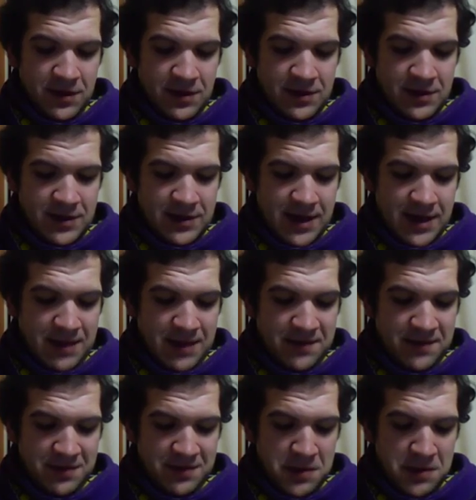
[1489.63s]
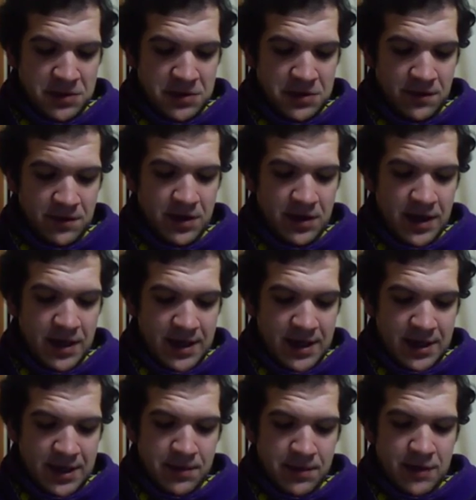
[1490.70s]
time after the meal was over.
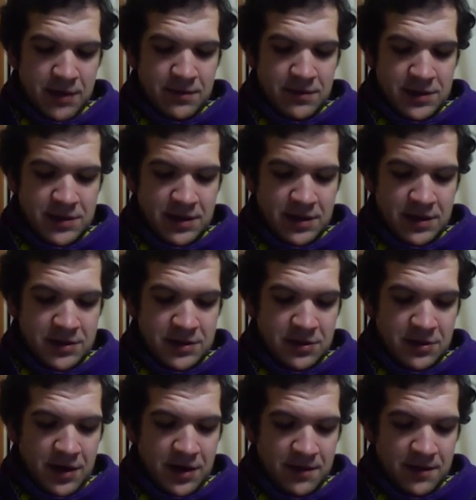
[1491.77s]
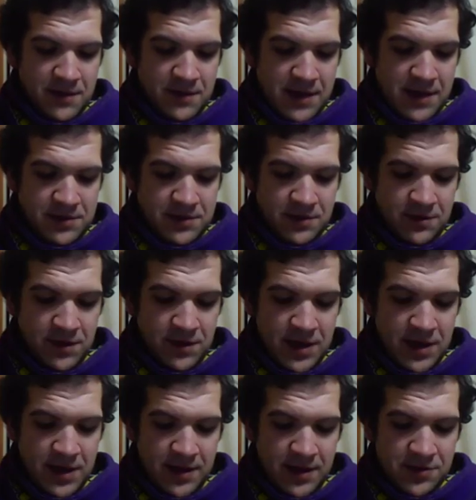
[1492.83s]
The bald one was telling a story. When that was over,
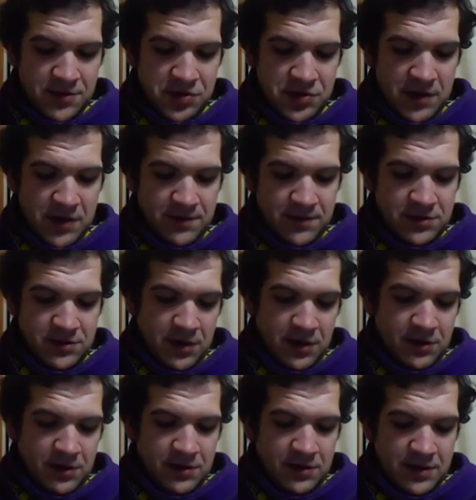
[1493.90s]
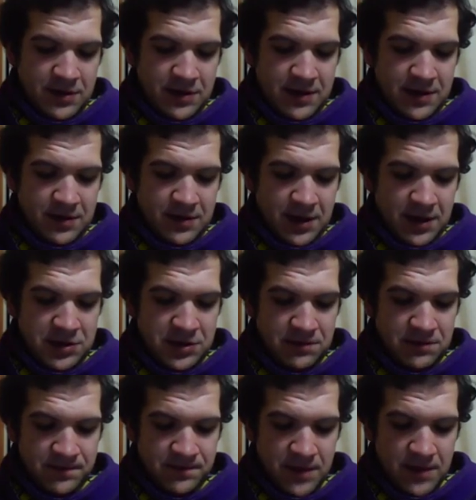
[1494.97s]
the three travelers dawdled down to the kitchen.
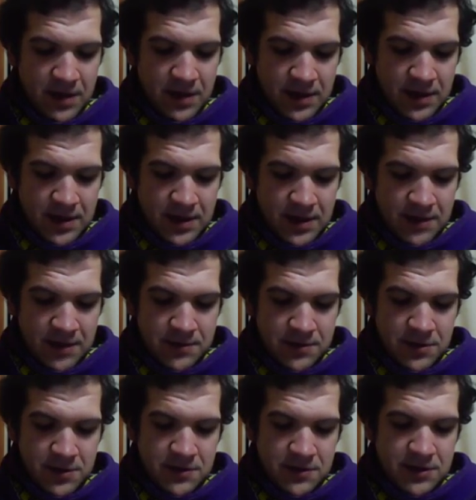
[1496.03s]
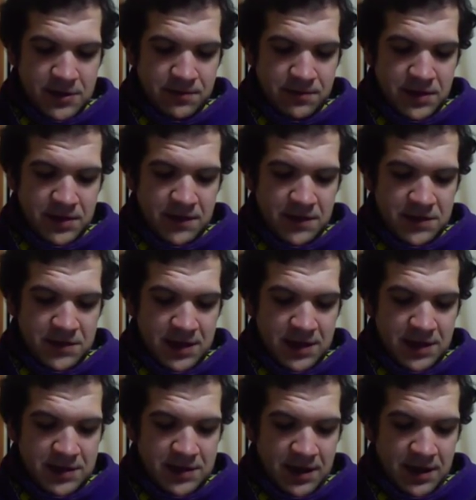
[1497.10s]
But there was still plenty of giants
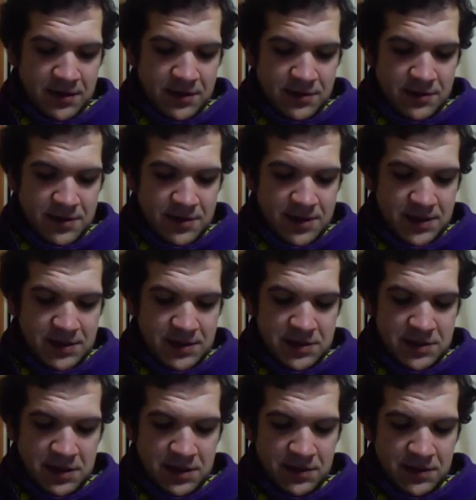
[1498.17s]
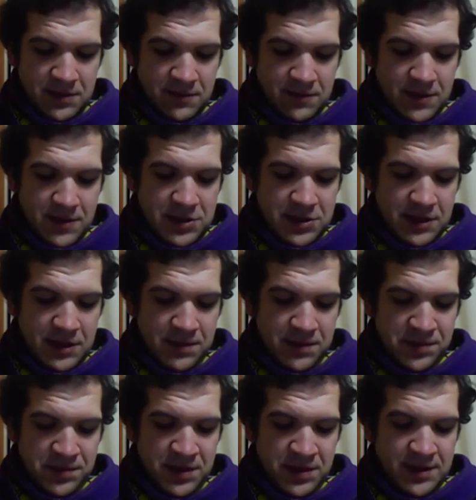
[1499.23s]
there, or at least in the scullery, washing up and
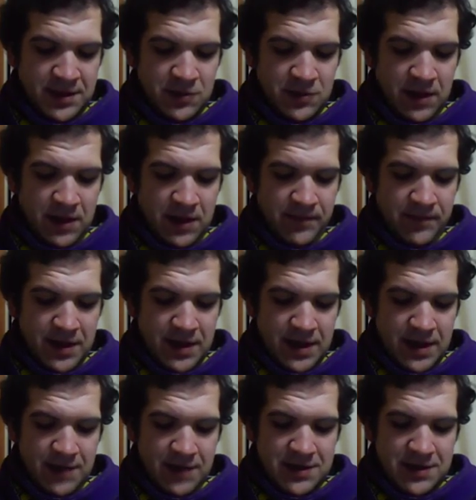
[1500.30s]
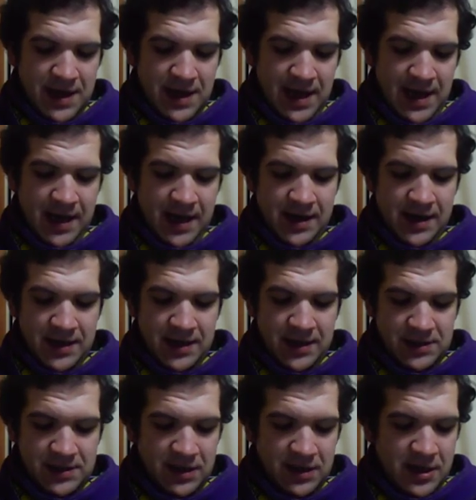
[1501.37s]
putting things away. It was
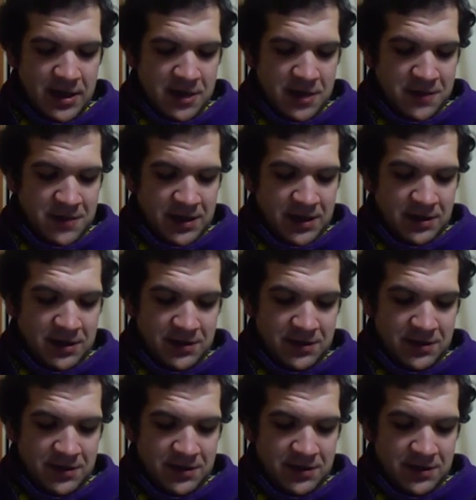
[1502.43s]
agonizing, waiting till